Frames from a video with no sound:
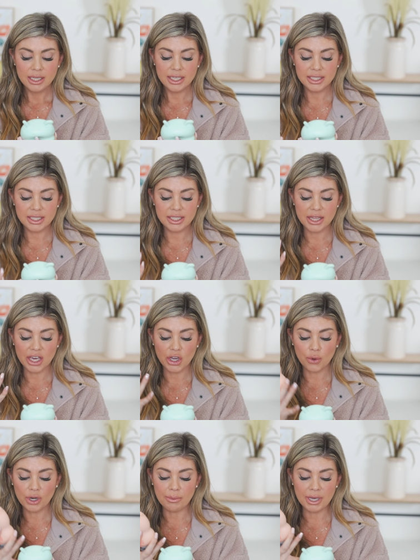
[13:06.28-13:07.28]
This is the
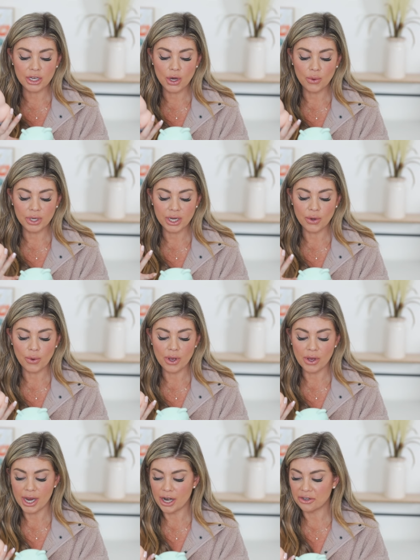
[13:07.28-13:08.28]
Creamy Coconut
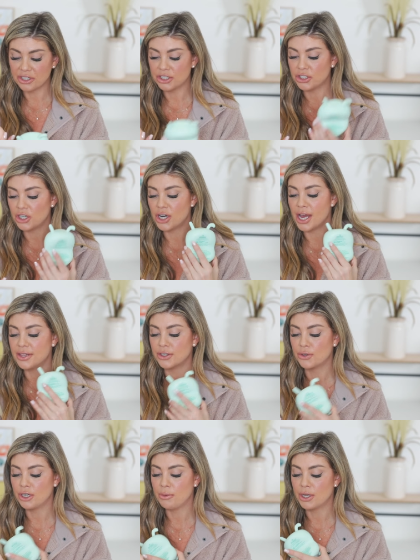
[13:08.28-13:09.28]
Oil Hair Conditioner and the
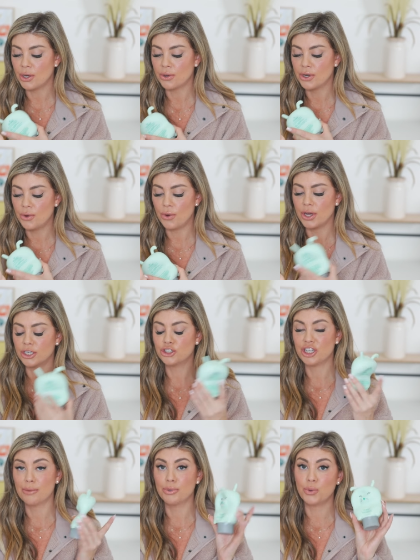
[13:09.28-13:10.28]
Creamy Coconut Oil
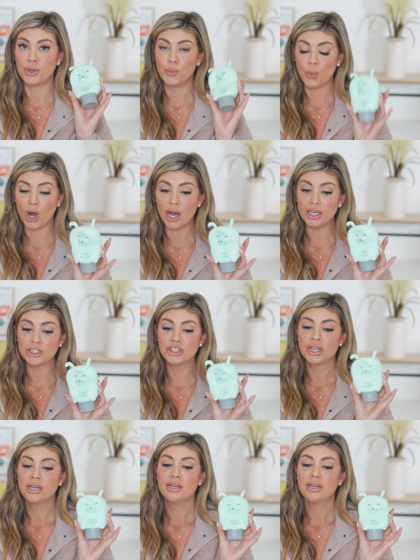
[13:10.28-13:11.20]
Shampoo and Wash.